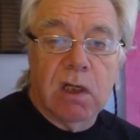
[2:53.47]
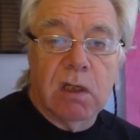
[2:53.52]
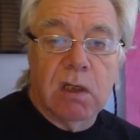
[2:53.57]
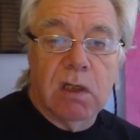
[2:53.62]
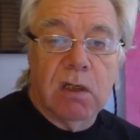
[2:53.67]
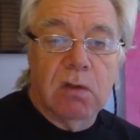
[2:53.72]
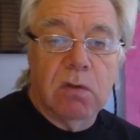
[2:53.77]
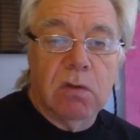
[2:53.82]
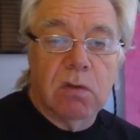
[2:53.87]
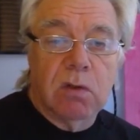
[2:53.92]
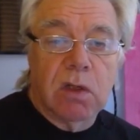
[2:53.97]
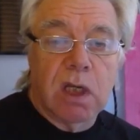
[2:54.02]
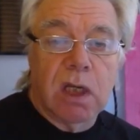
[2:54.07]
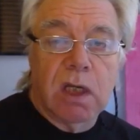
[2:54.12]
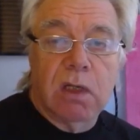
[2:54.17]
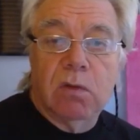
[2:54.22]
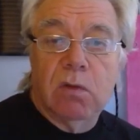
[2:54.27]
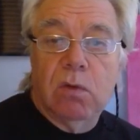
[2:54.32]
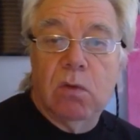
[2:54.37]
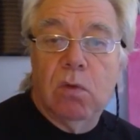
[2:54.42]
you
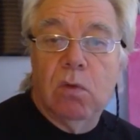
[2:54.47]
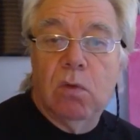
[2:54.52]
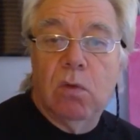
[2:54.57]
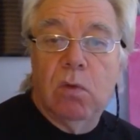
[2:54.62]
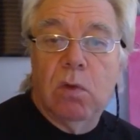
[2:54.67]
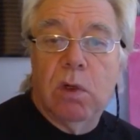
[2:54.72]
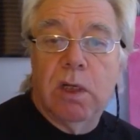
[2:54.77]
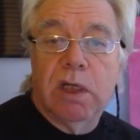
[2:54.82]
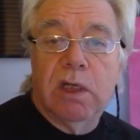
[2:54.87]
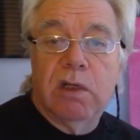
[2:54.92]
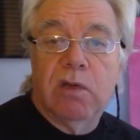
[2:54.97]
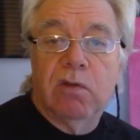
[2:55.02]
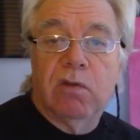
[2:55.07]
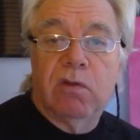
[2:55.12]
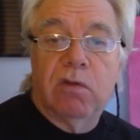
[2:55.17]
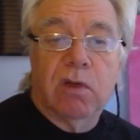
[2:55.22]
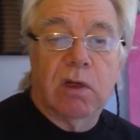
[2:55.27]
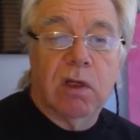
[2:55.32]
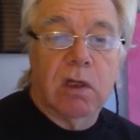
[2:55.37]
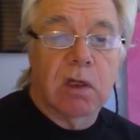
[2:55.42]
can
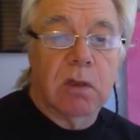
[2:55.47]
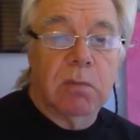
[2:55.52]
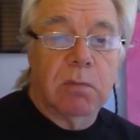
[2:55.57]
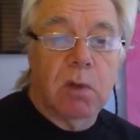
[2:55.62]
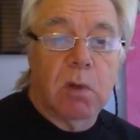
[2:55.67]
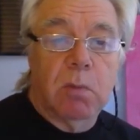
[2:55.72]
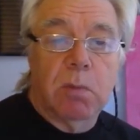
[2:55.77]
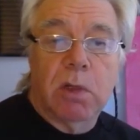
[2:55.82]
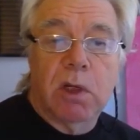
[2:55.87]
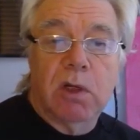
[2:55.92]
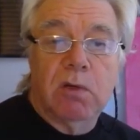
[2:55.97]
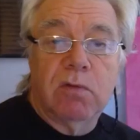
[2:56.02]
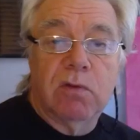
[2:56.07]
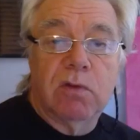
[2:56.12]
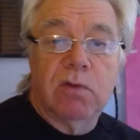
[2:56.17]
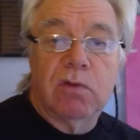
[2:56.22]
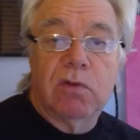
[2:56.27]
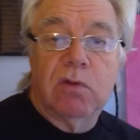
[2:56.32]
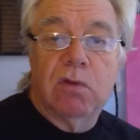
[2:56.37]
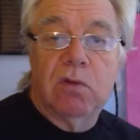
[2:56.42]
always pop over
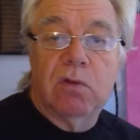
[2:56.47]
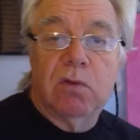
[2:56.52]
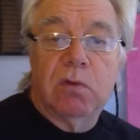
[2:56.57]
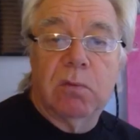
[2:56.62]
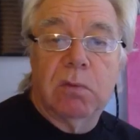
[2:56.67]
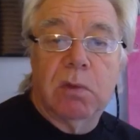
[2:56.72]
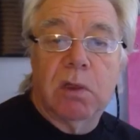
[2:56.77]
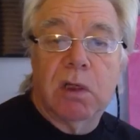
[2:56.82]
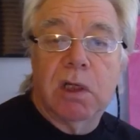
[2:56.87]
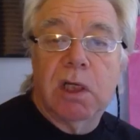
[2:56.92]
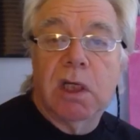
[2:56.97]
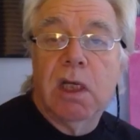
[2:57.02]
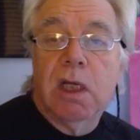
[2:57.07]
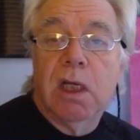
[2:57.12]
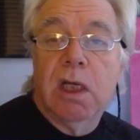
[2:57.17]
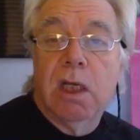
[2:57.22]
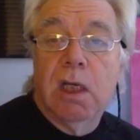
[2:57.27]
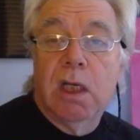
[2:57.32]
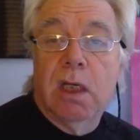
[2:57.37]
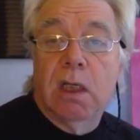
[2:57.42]
to my
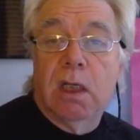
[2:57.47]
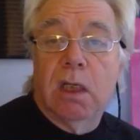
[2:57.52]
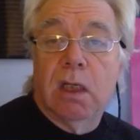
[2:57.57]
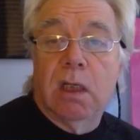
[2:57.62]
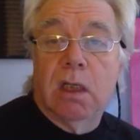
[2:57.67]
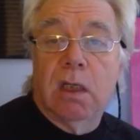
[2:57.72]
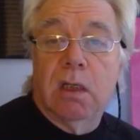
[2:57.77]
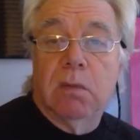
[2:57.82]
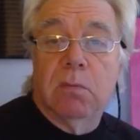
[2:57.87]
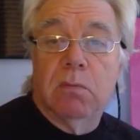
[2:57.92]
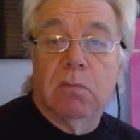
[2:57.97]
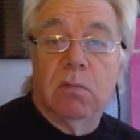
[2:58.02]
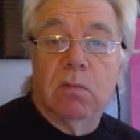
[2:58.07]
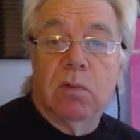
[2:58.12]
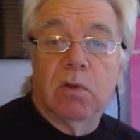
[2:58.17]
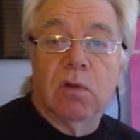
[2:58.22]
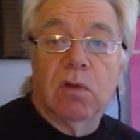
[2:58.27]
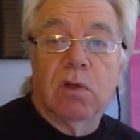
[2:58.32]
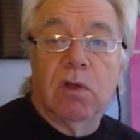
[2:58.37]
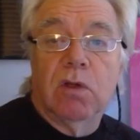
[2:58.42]

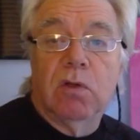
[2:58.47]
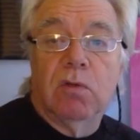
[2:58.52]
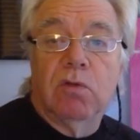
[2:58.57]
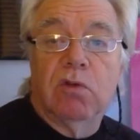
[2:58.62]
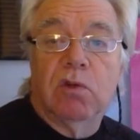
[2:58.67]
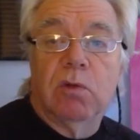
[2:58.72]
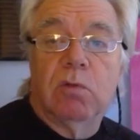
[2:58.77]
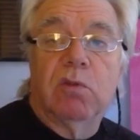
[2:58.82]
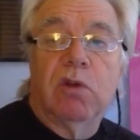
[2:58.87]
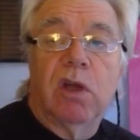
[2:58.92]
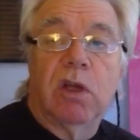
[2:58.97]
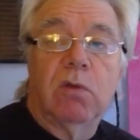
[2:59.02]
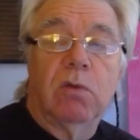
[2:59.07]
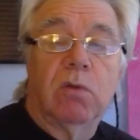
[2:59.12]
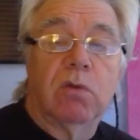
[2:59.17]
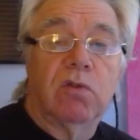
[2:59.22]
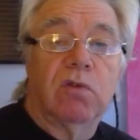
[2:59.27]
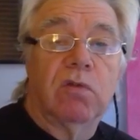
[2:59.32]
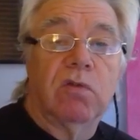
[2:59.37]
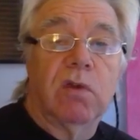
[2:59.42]
YouTube
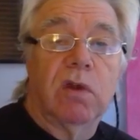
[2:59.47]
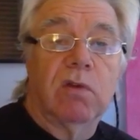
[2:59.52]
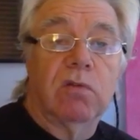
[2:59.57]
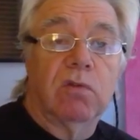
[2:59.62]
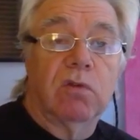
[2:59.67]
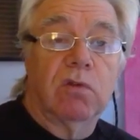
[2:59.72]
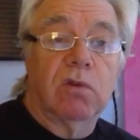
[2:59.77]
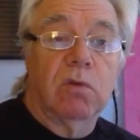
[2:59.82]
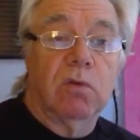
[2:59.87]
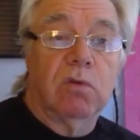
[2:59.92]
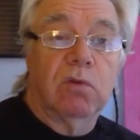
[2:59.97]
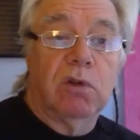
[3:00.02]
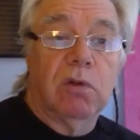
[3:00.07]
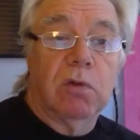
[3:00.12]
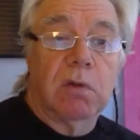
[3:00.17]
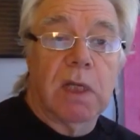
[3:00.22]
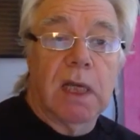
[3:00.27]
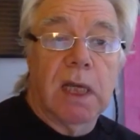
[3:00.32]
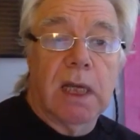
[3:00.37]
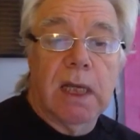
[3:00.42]
channel at Survival Skills
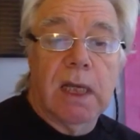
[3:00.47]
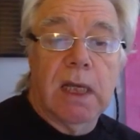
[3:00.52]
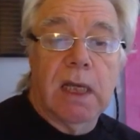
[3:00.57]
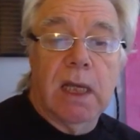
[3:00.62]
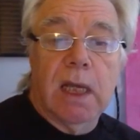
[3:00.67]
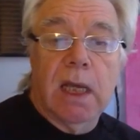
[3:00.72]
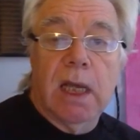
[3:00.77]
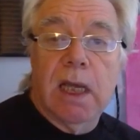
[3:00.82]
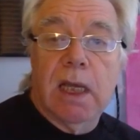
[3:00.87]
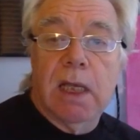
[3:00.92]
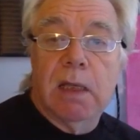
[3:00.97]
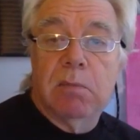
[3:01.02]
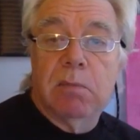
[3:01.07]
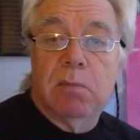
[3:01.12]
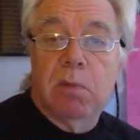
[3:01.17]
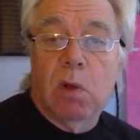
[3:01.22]
UK and